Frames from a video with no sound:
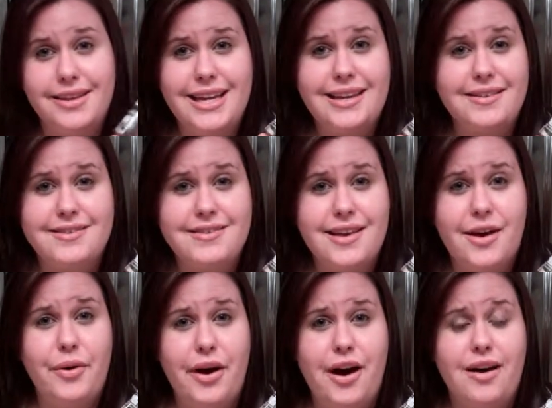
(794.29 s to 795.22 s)
it is
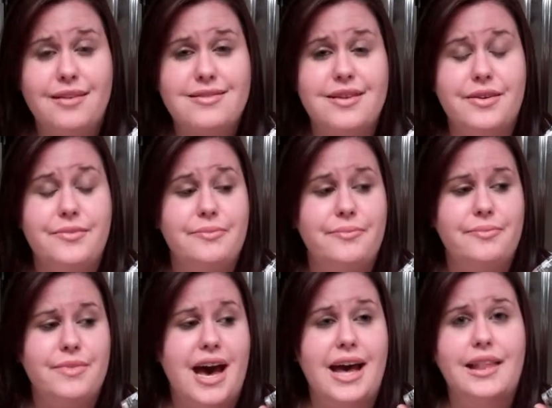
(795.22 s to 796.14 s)
so
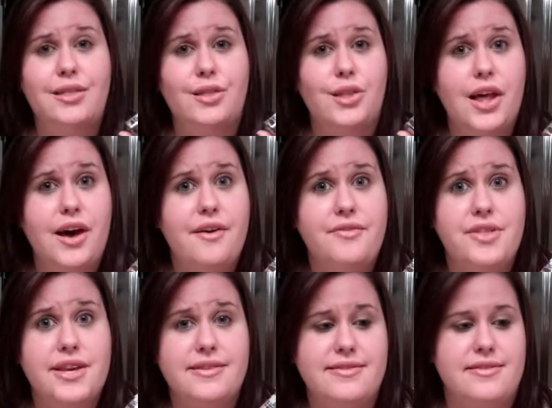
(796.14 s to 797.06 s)
awesome. I love
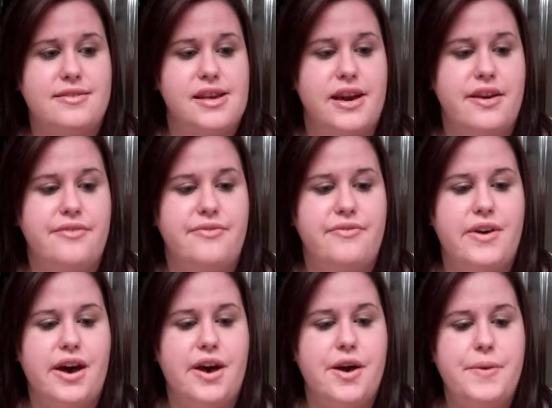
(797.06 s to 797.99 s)
this stuff.
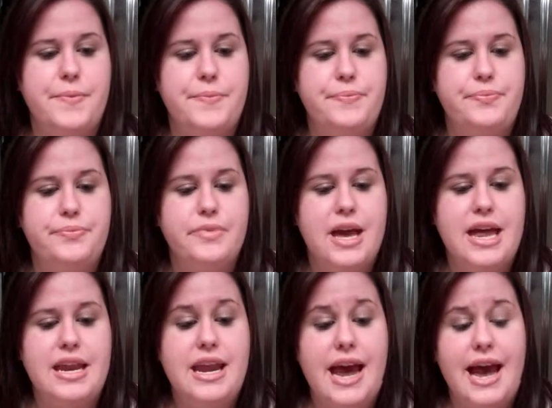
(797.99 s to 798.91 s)
Um,
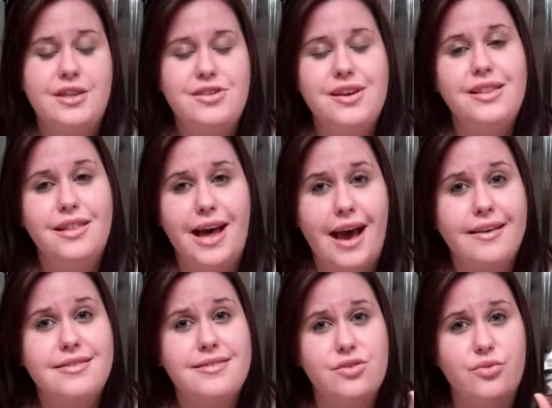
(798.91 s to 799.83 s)
and it actually
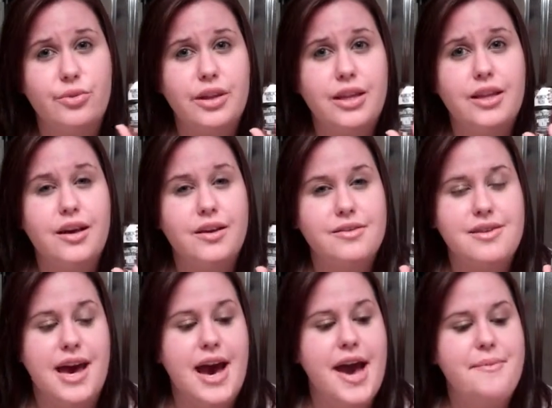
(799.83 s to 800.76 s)
lasts a really long
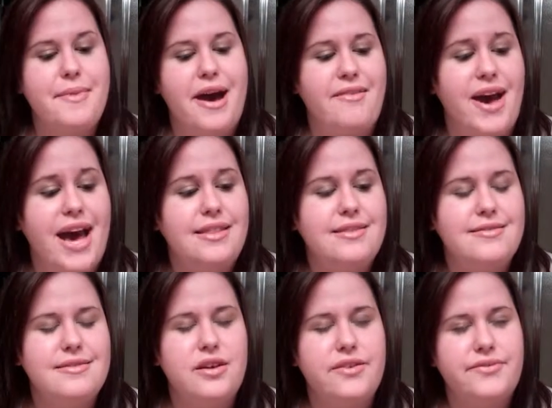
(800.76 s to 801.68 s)
time. I've had
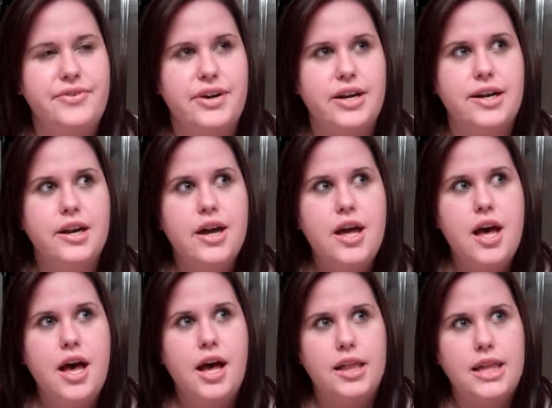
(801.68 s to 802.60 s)
this on for
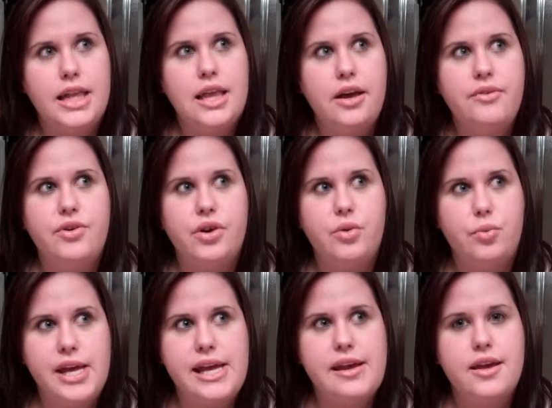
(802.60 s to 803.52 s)
a little over a
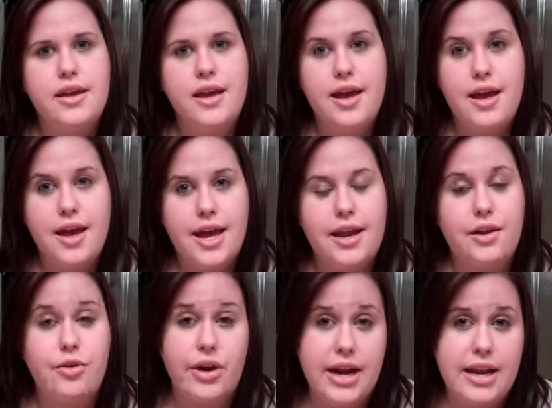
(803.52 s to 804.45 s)
week
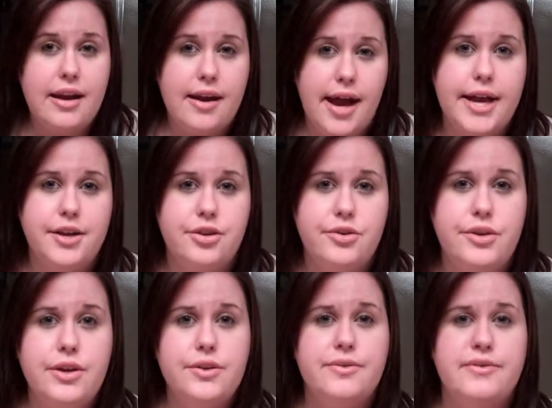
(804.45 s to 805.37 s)
and granted I do
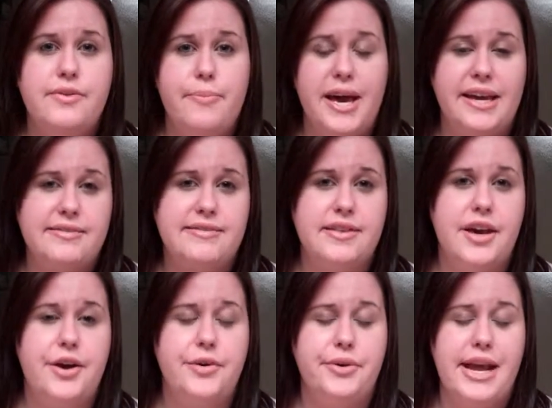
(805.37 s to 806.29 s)
use a base
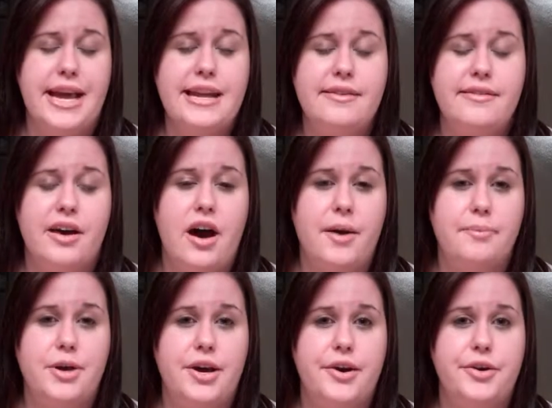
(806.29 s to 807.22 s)
coat and a
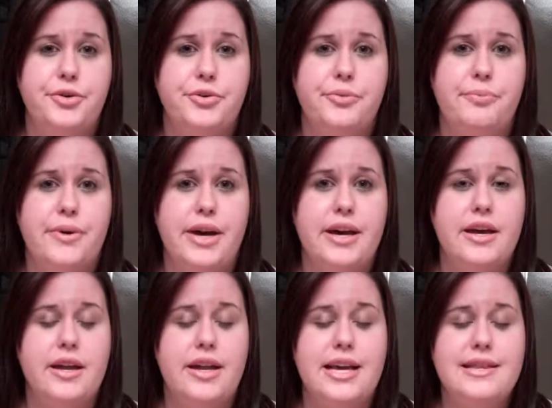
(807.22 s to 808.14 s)
top coat
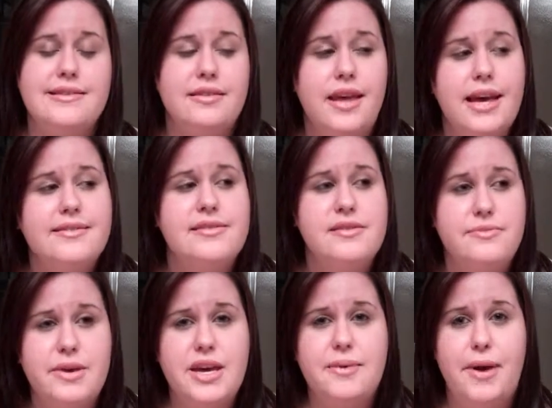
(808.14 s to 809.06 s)
but it's
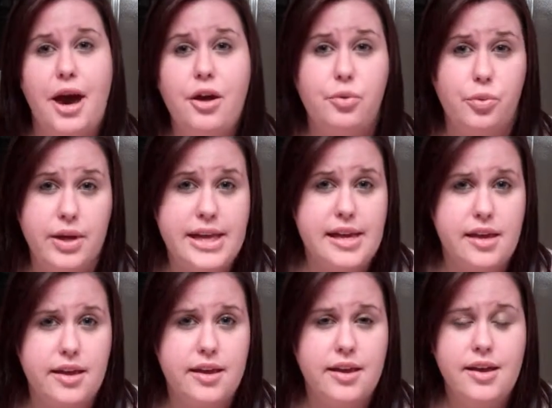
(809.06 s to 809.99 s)
lasted me about a
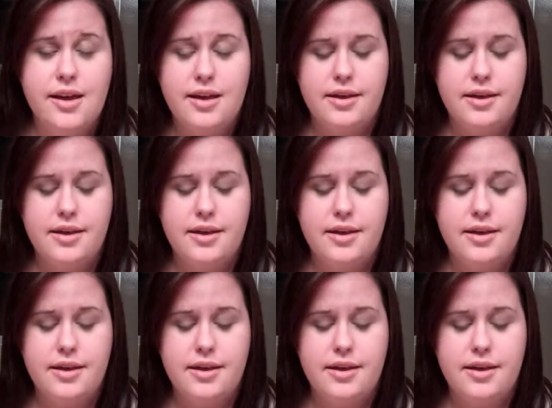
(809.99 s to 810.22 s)
week